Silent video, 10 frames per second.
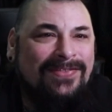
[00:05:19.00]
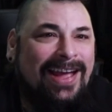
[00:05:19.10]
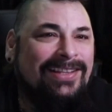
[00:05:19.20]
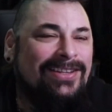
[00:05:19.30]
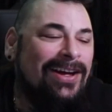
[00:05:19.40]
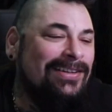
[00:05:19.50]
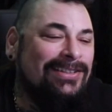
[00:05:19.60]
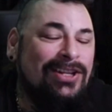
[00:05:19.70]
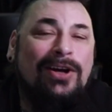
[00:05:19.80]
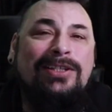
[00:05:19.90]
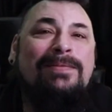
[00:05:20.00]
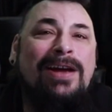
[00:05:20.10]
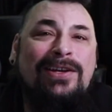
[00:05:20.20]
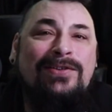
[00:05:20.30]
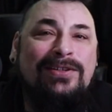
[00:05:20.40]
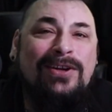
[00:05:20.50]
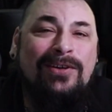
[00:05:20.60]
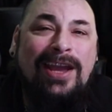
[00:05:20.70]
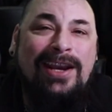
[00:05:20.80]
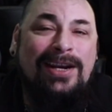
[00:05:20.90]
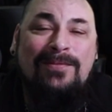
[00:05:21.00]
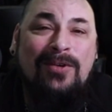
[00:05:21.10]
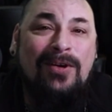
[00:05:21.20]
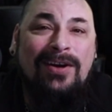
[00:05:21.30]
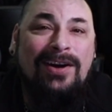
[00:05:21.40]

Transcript: I thought as long as I'm not using cocaine anymore,